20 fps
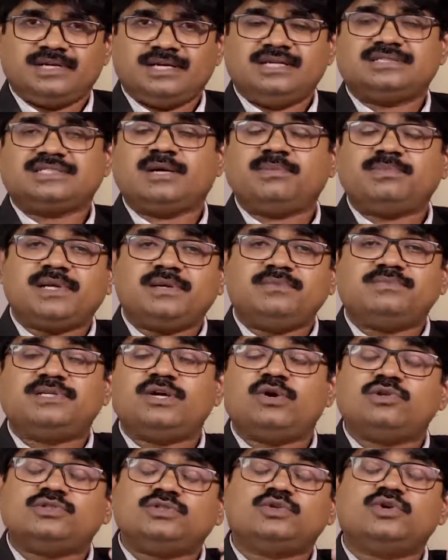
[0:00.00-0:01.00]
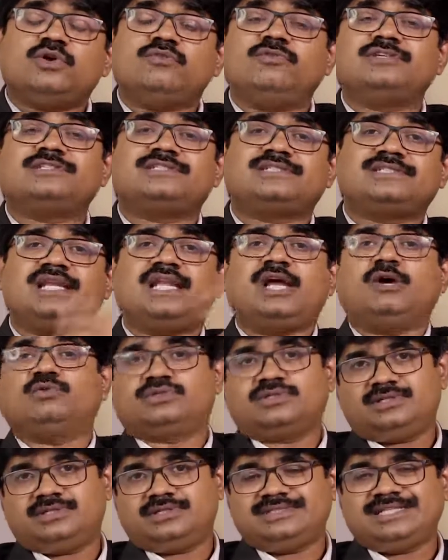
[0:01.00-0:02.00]
Sometimes they also go for
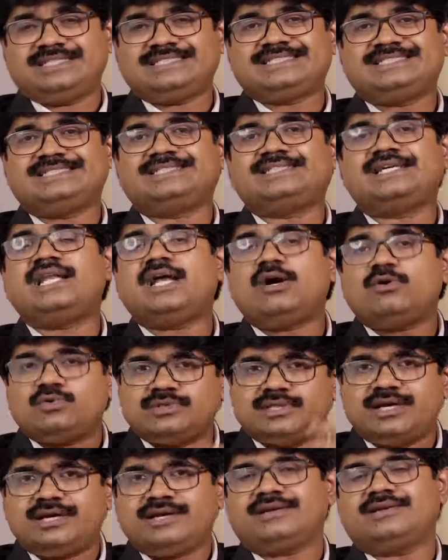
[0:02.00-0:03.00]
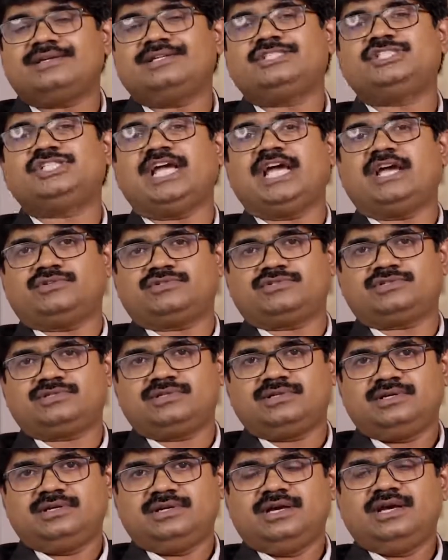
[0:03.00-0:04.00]
sellout. They sell out their shares.
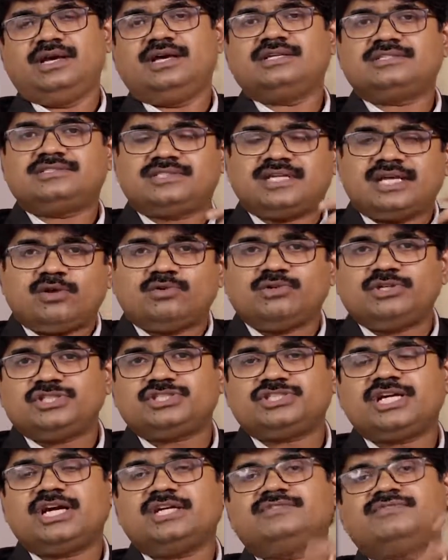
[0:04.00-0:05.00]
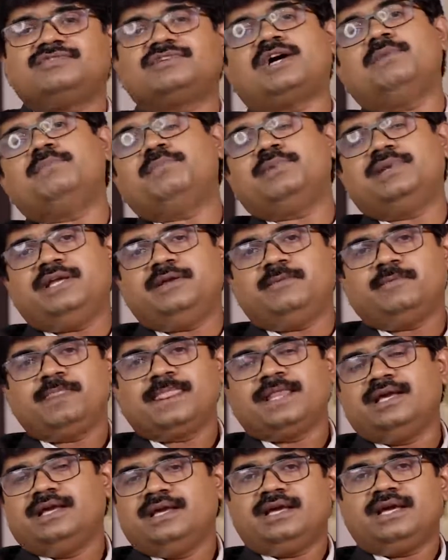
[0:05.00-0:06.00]
Sell out the shares of the company
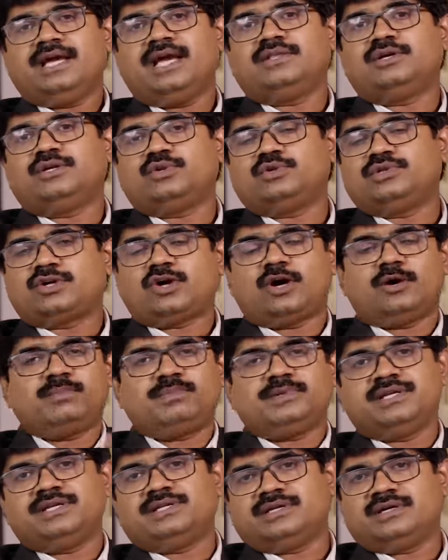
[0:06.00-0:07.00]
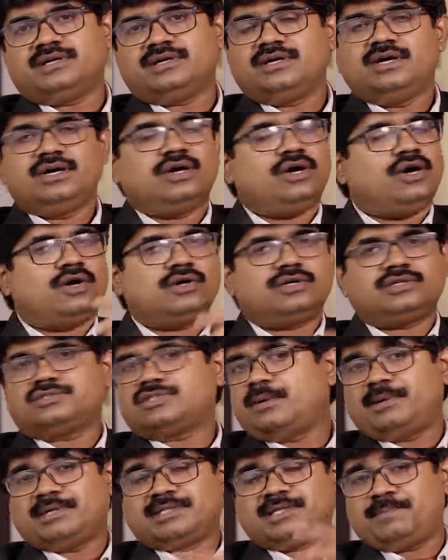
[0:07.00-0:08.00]
either to the competitor or
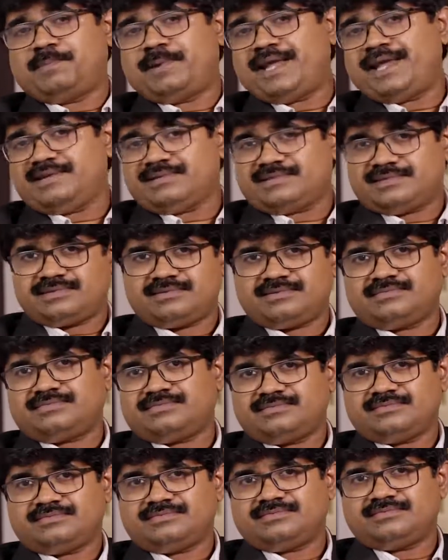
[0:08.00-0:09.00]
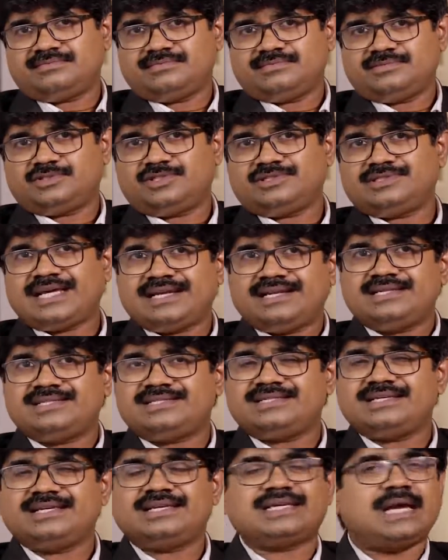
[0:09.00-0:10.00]
some other players. So that
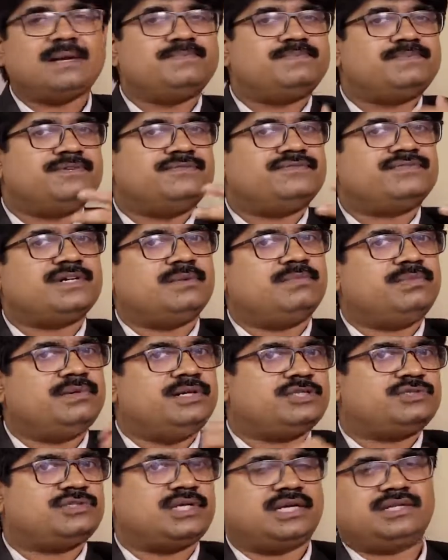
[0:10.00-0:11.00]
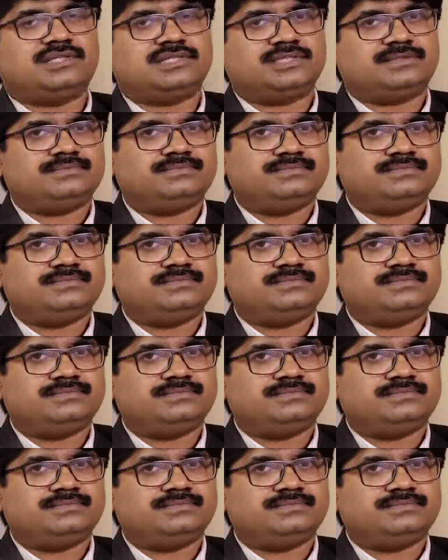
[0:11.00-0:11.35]
is captive company strategy.